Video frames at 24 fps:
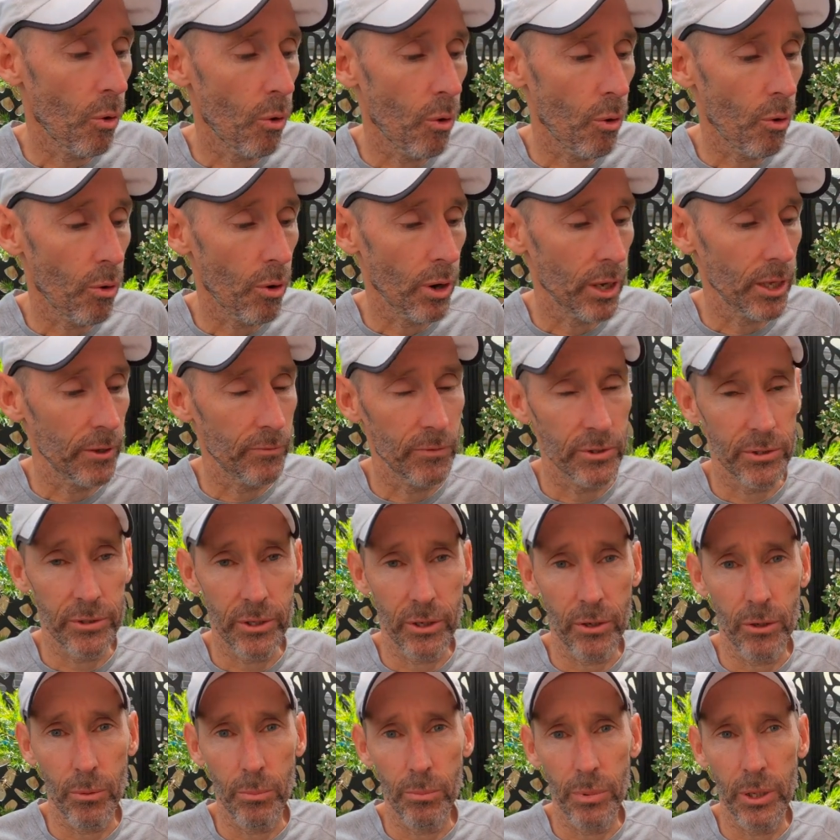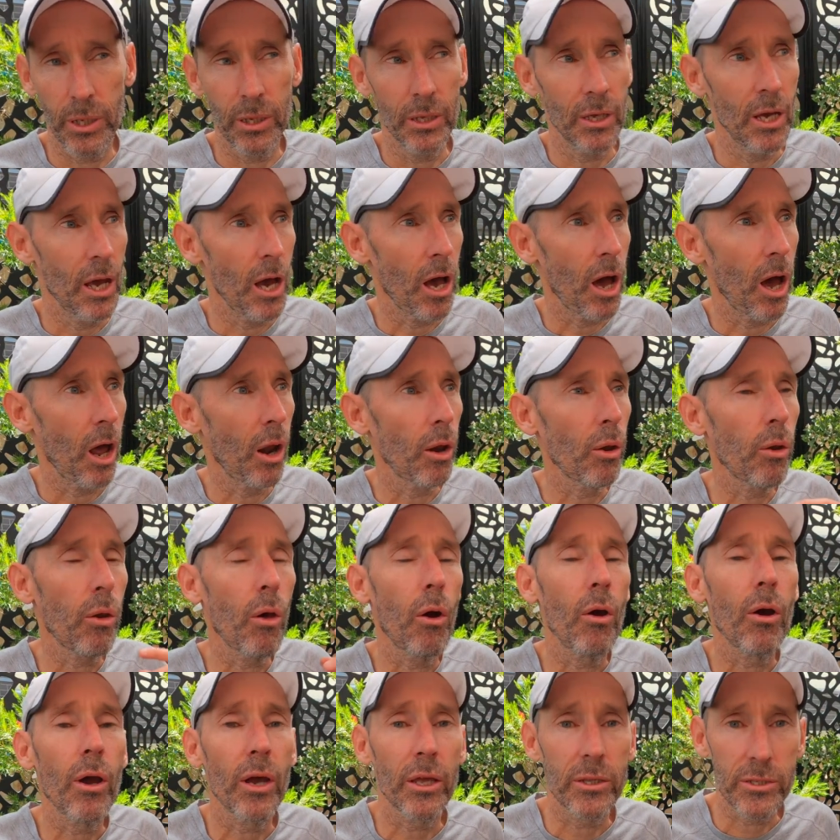or if it's going to be a
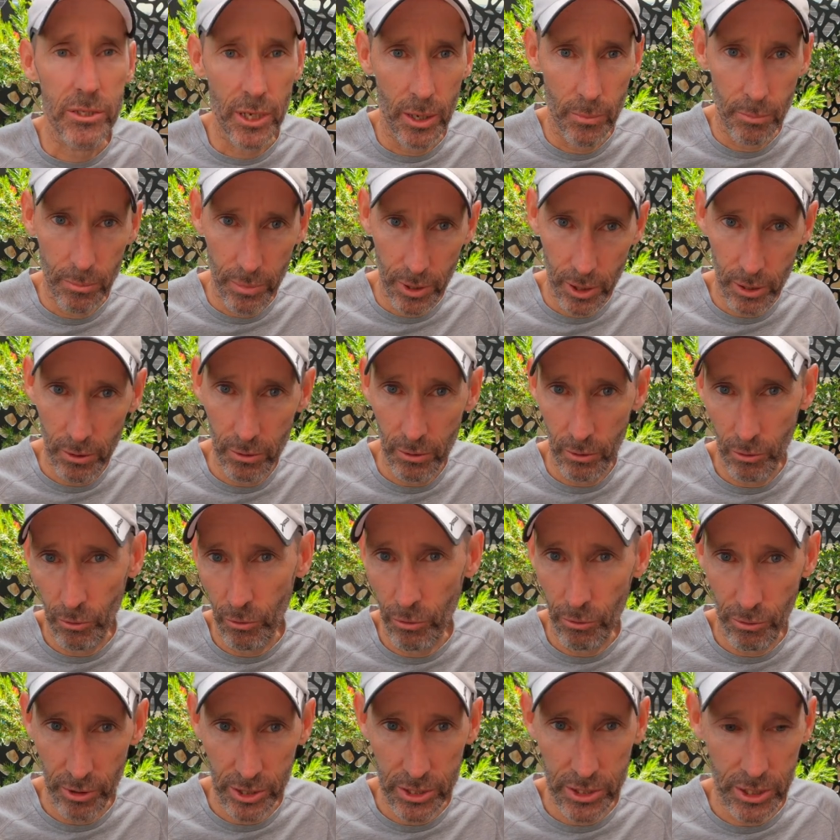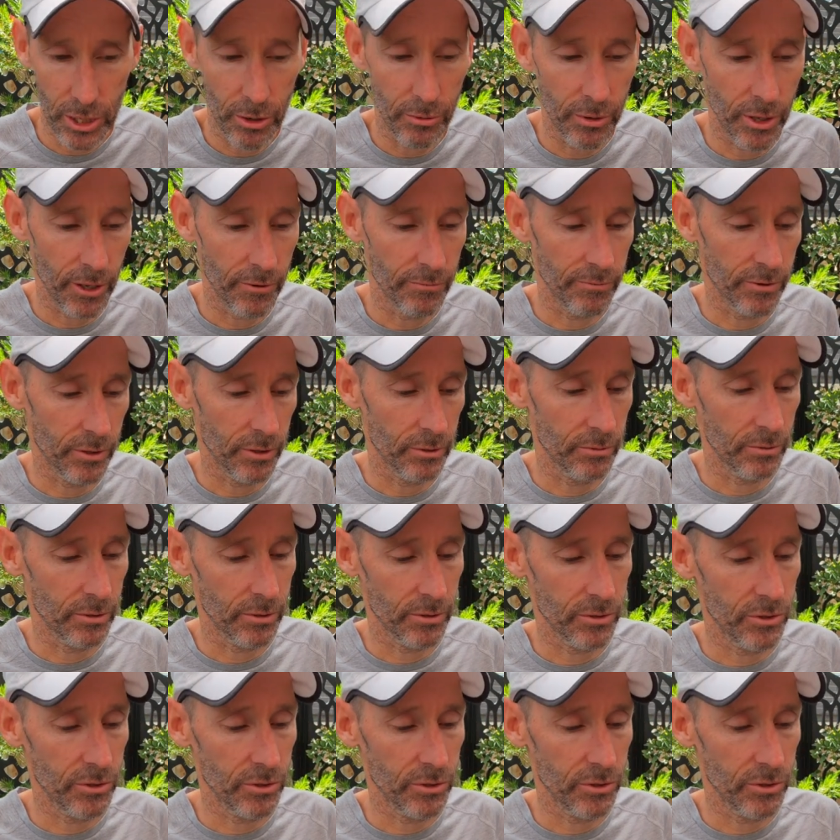longer tempo or threshold effort.